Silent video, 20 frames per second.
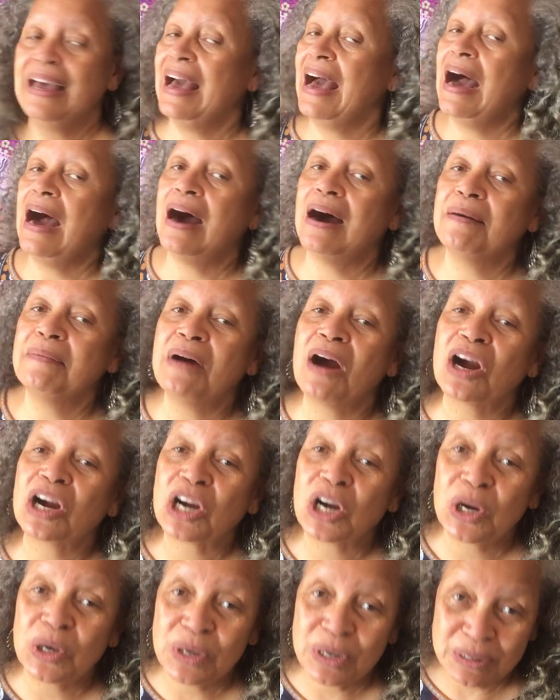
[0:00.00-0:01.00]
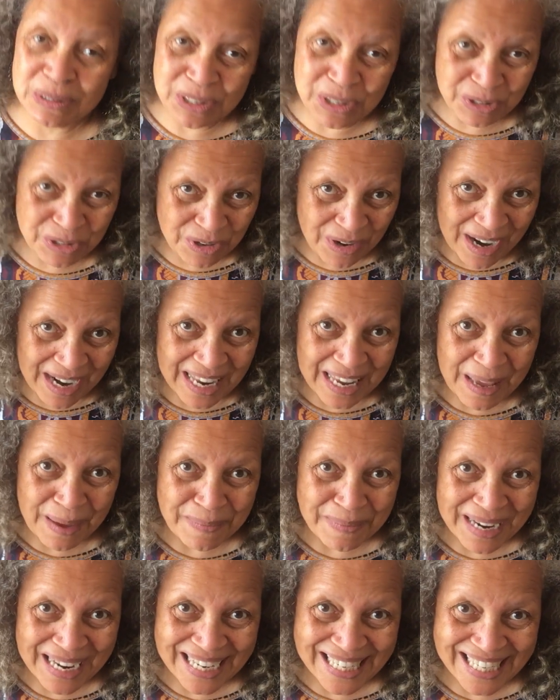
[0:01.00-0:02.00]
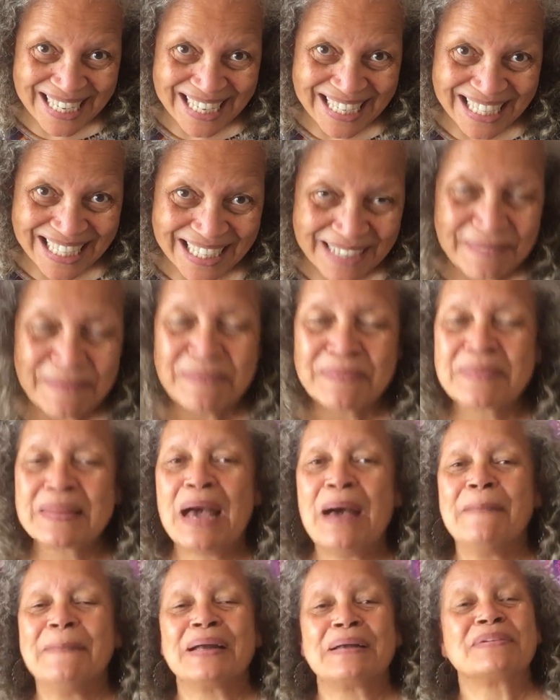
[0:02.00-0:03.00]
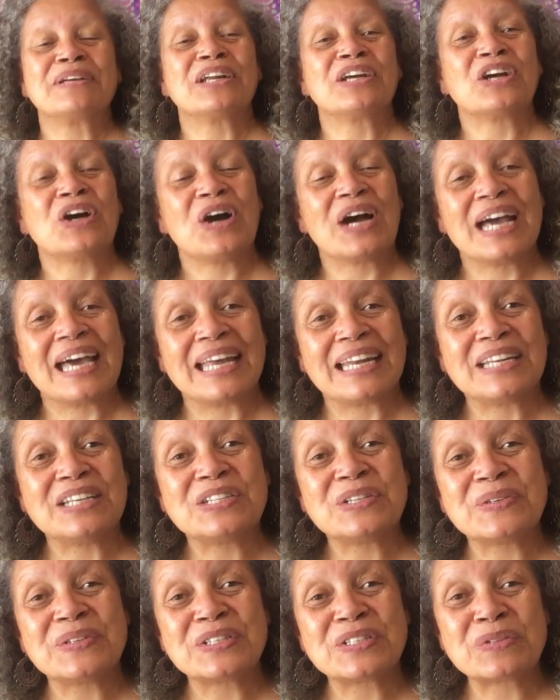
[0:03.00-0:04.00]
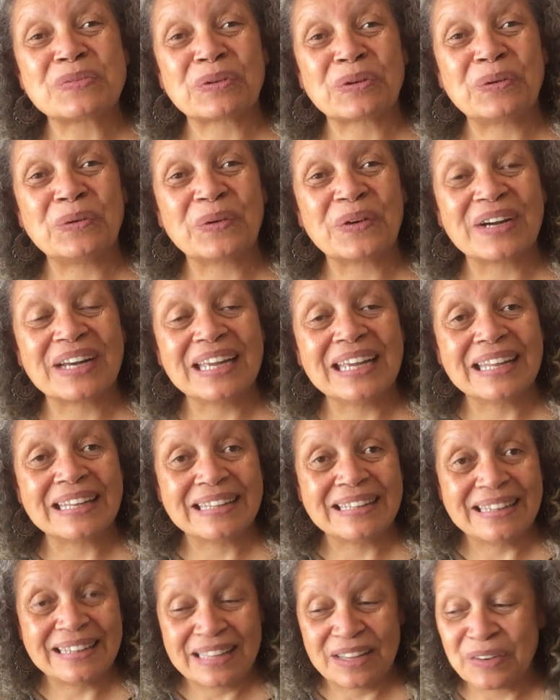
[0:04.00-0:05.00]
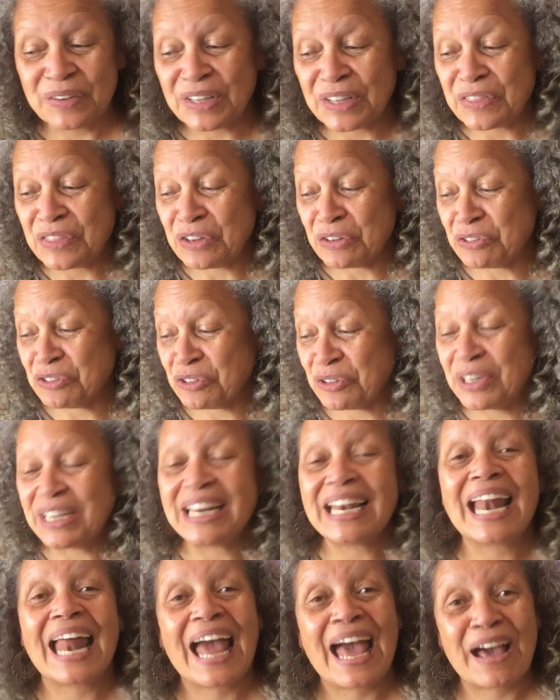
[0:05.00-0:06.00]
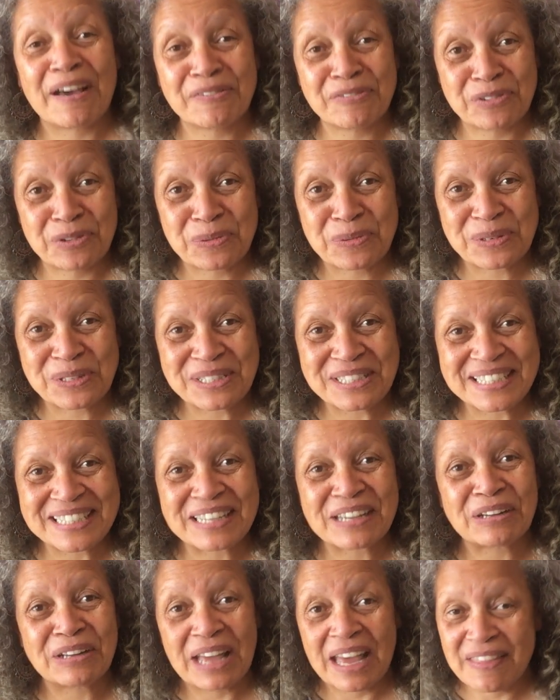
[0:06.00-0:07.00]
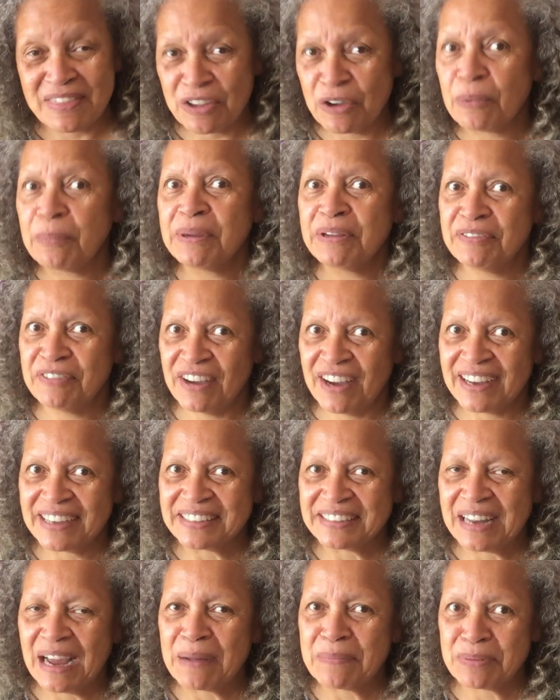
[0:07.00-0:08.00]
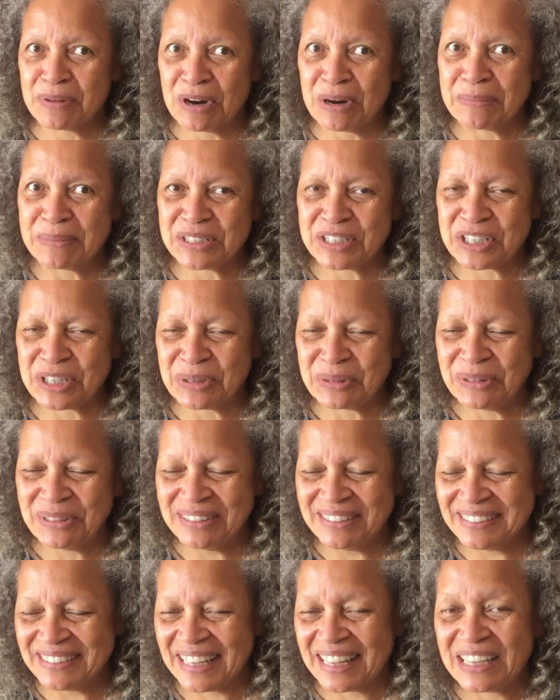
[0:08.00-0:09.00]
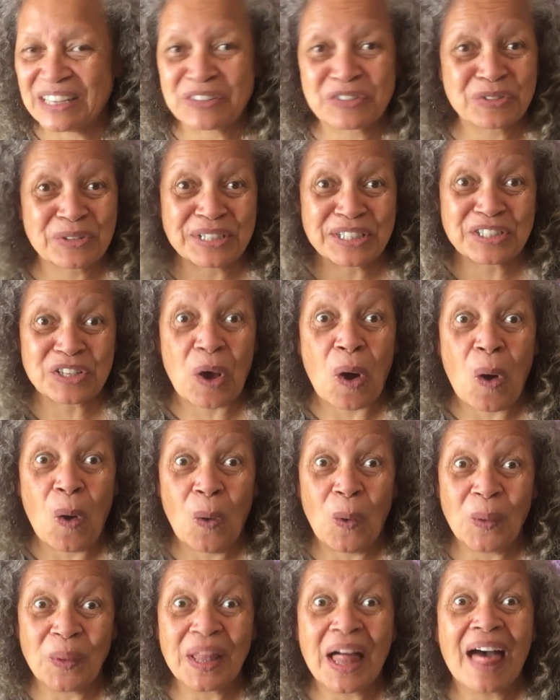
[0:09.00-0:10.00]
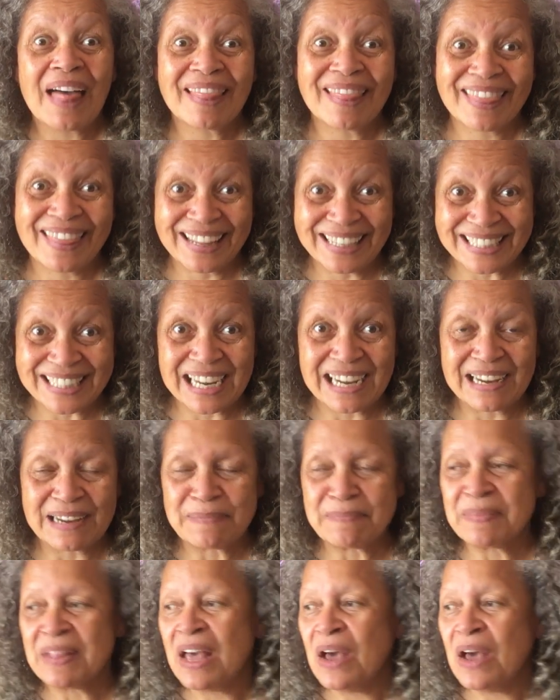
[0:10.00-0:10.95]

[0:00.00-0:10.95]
Our co-hosts are trying to get my attention, but I'm going to go ahead and do this recording, and they'll get their treat afterwards, and they'll be fine. I promise you. They get treats all the time.